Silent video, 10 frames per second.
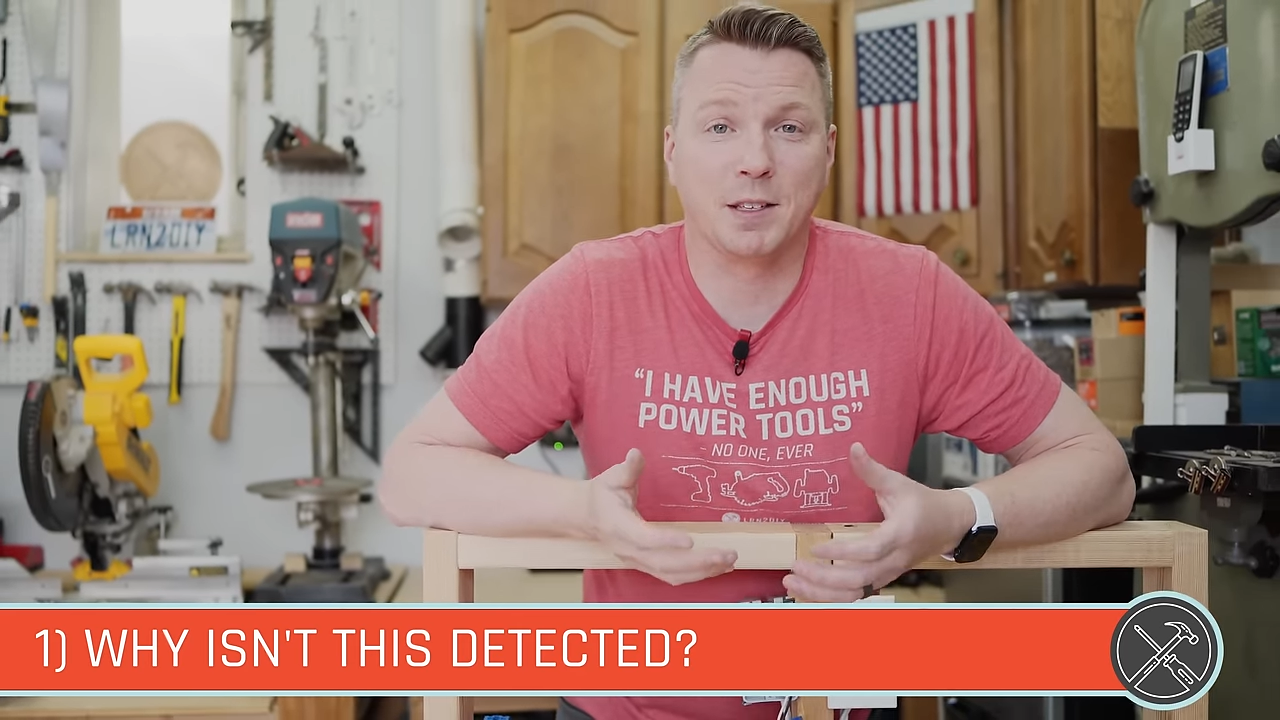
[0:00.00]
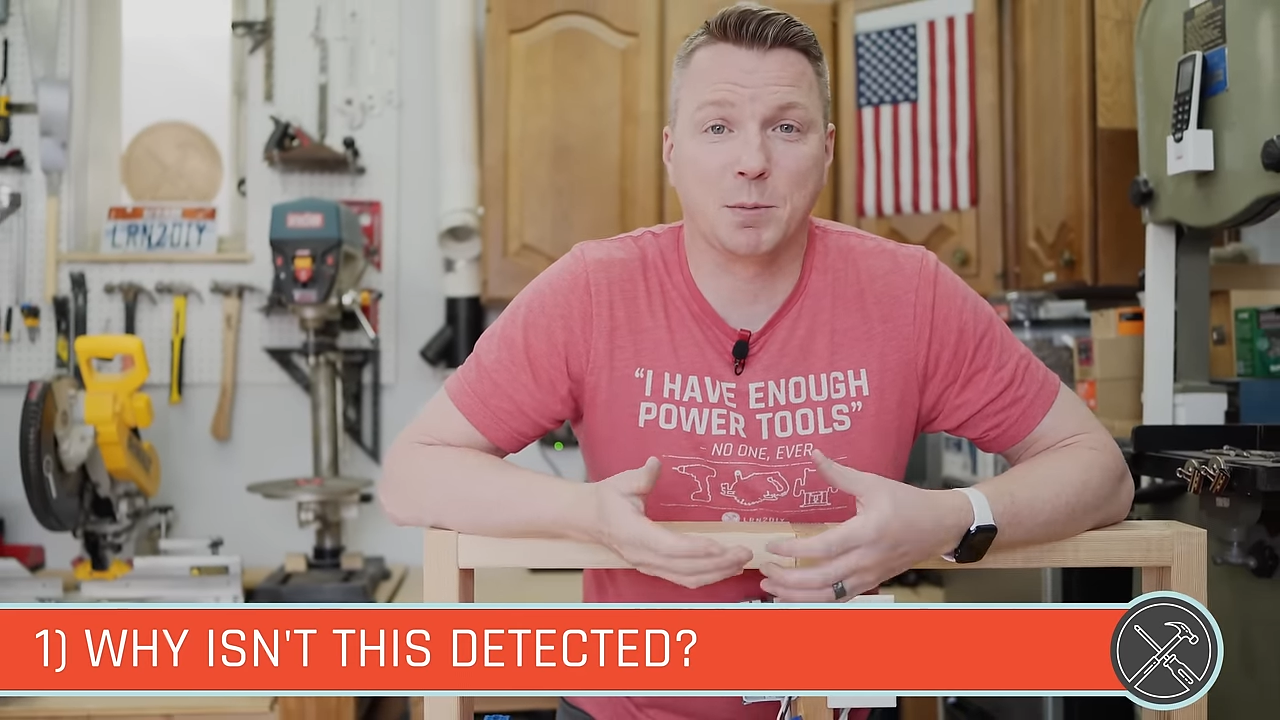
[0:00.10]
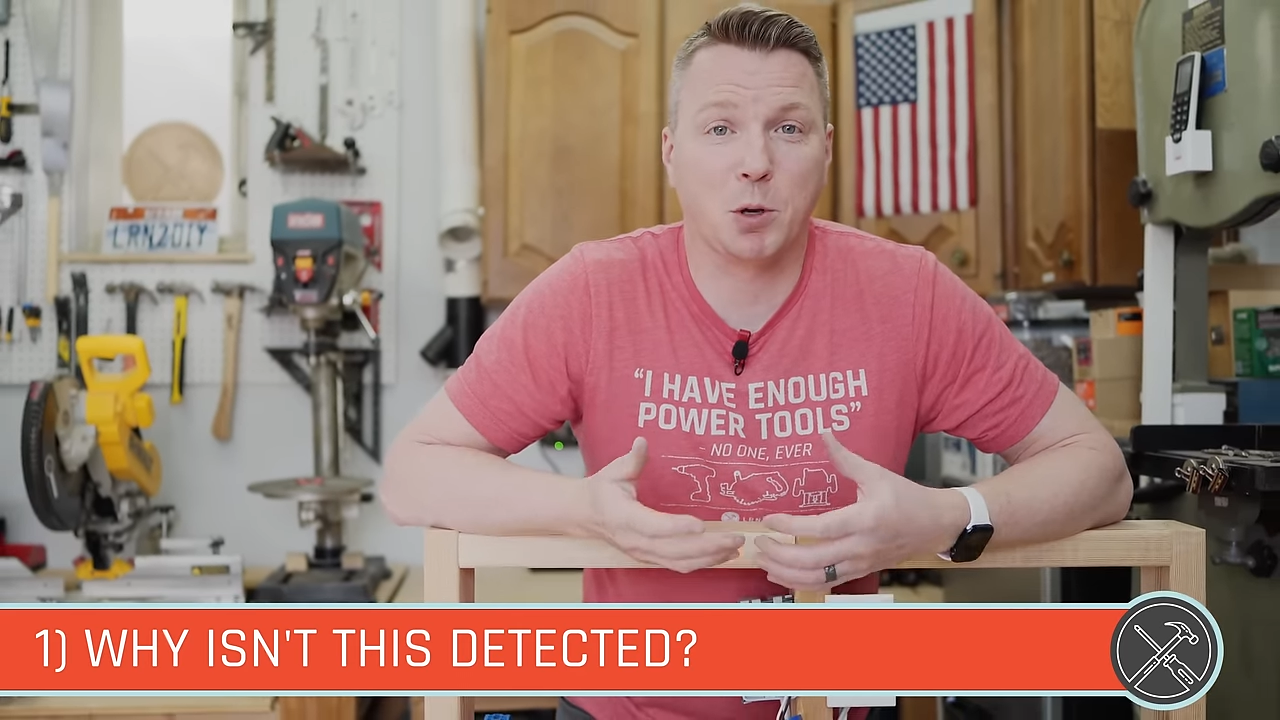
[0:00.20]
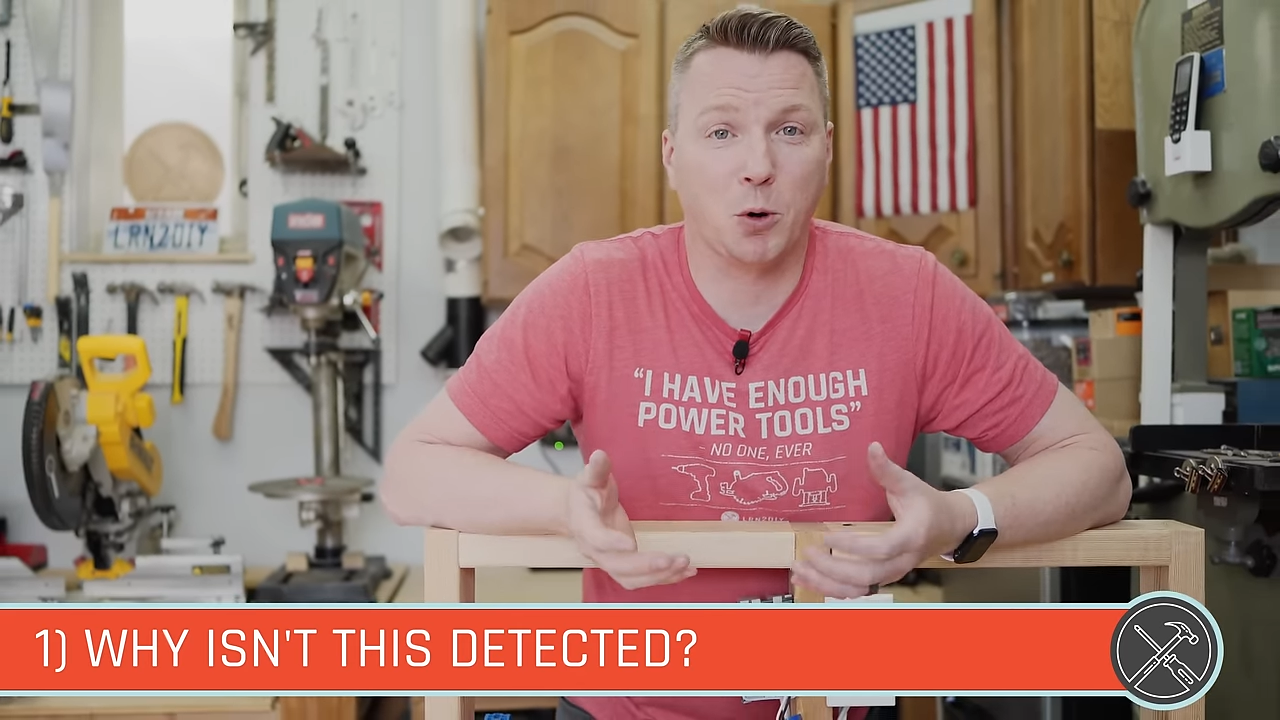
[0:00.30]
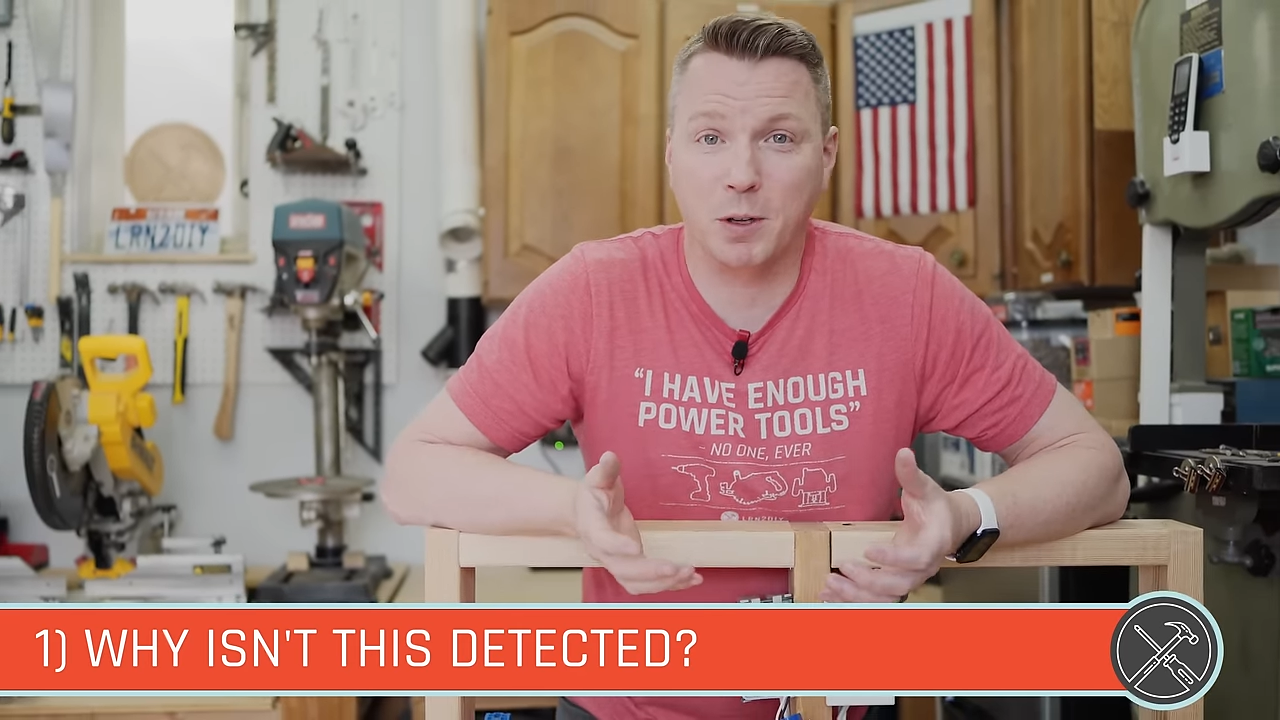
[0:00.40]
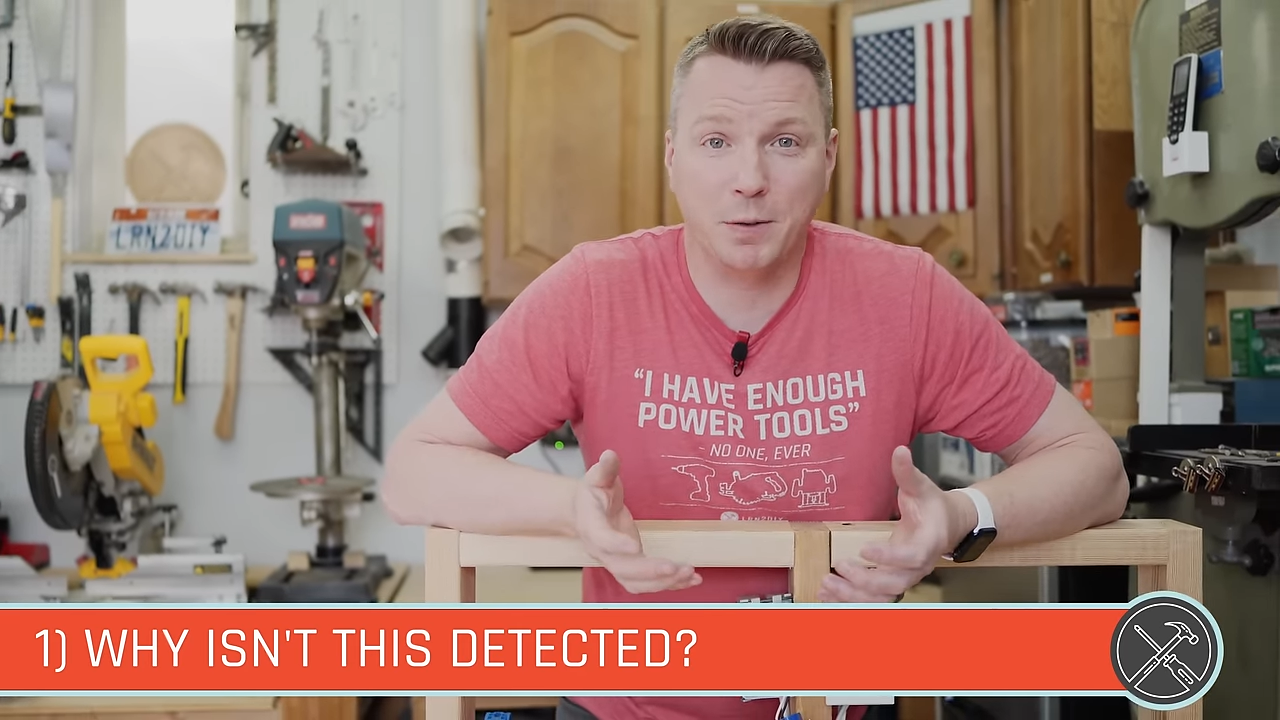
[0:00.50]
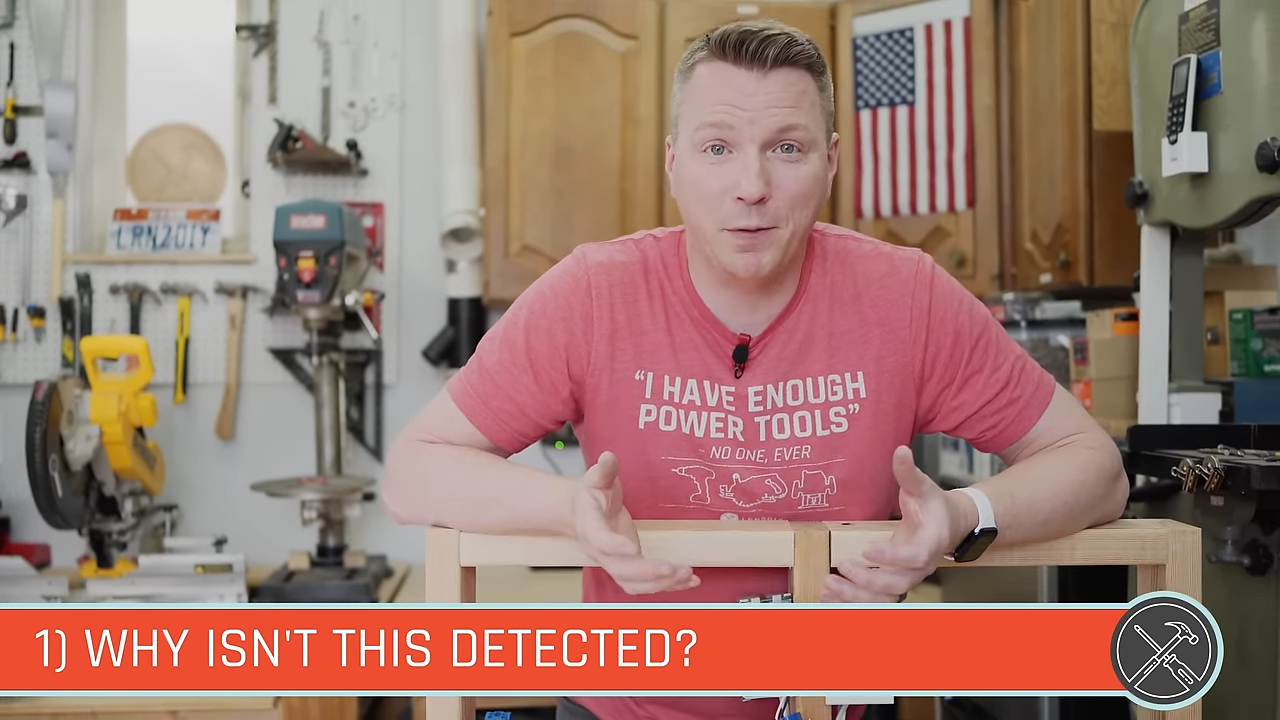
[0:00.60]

is totally